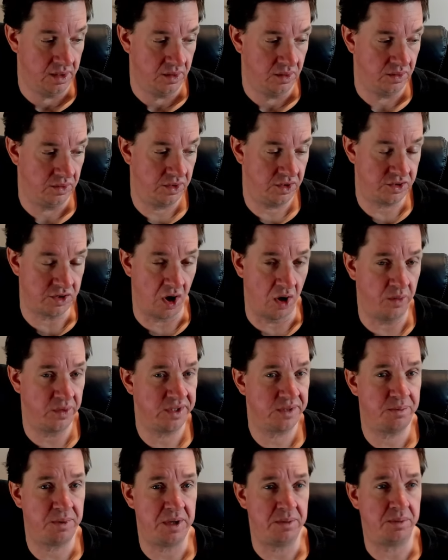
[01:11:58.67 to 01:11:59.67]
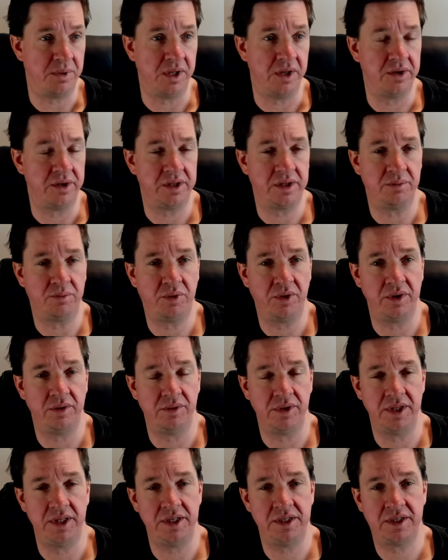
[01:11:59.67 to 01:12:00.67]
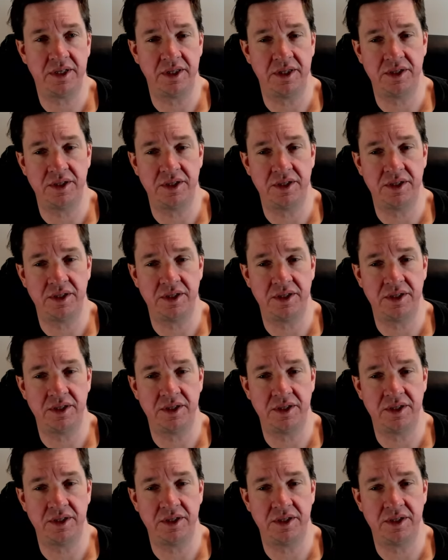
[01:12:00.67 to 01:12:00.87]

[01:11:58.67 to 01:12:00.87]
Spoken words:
There's always people out at the pre-release of the